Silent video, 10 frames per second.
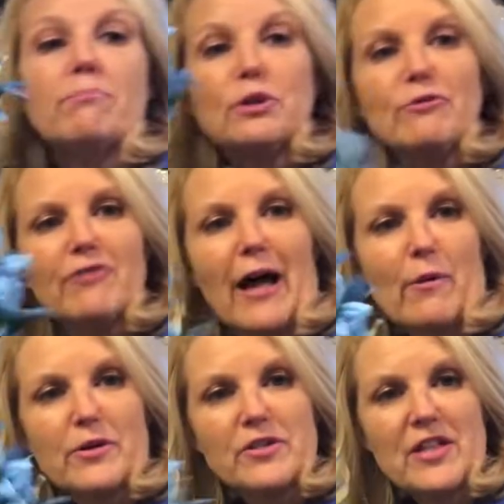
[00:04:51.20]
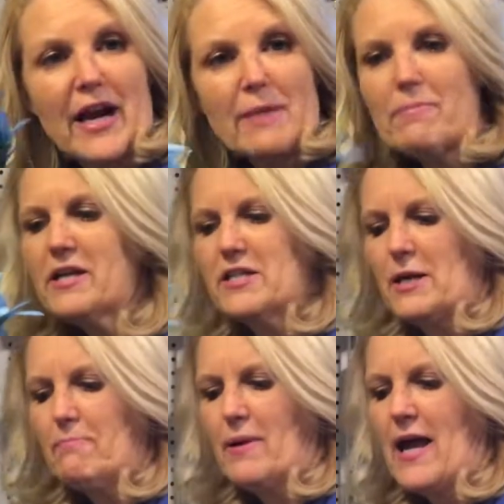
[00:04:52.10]
blue flowers that I picked
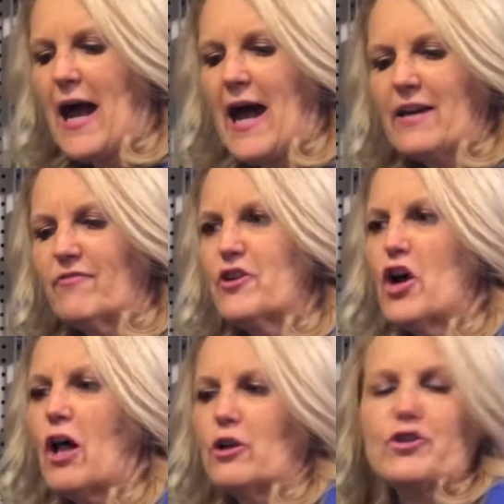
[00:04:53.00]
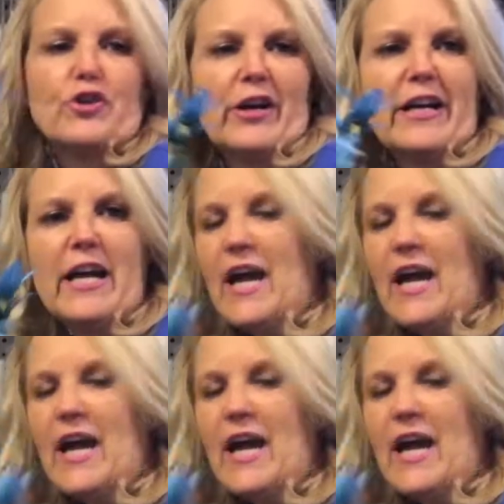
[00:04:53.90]
up at the Dollar Tree.